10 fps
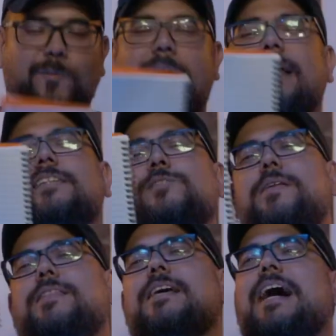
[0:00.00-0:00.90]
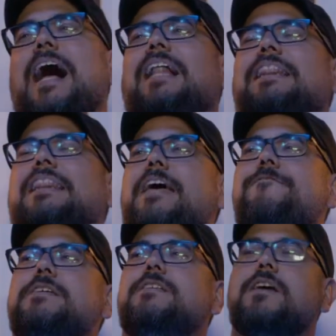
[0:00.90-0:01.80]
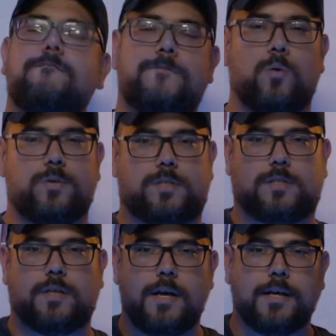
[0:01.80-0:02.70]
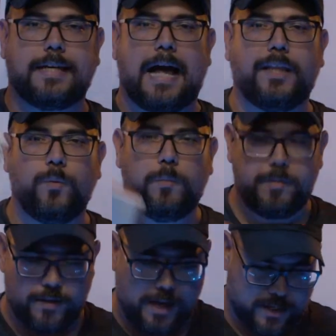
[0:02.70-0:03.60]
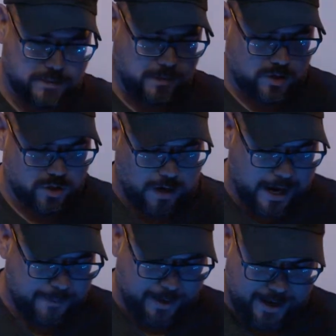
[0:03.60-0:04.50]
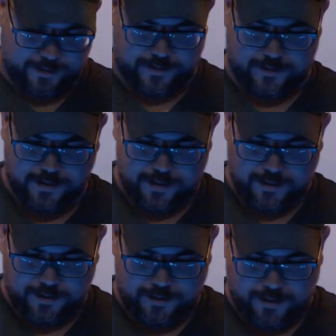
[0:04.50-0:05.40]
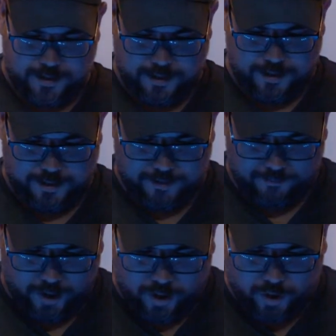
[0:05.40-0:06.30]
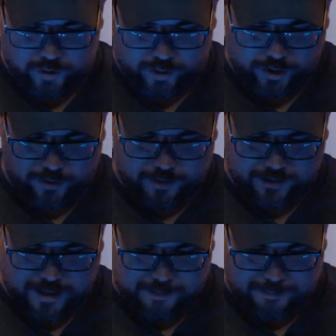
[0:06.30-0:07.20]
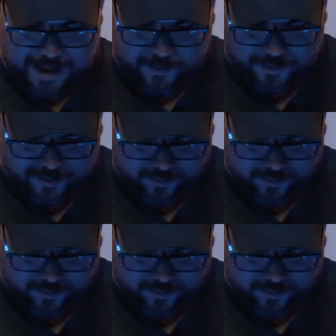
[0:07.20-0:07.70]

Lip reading: wins with 11 votes. Callie will be the next miniature I paint. Kulith came back with the